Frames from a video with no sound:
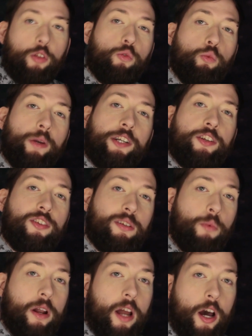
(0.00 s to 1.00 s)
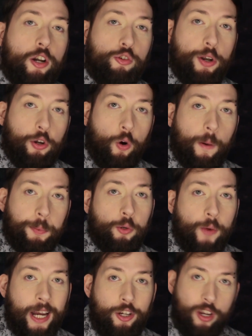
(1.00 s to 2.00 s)
The richest 100
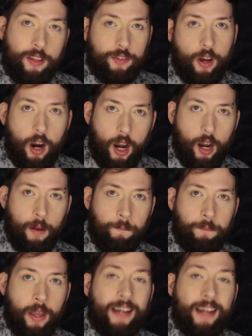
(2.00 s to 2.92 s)
corporations are.